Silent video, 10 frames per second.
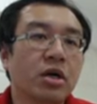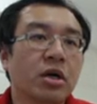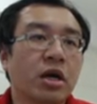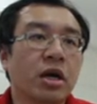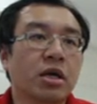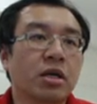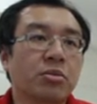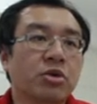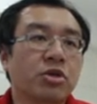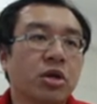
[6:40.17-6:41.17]
then the
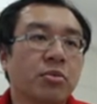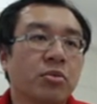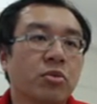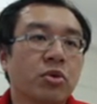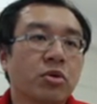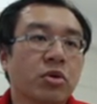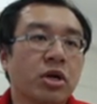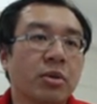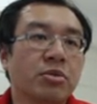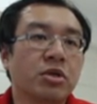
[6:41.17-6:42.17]
bishop will
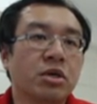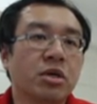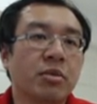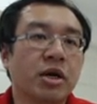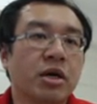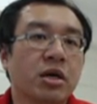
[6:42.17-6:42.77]
capture back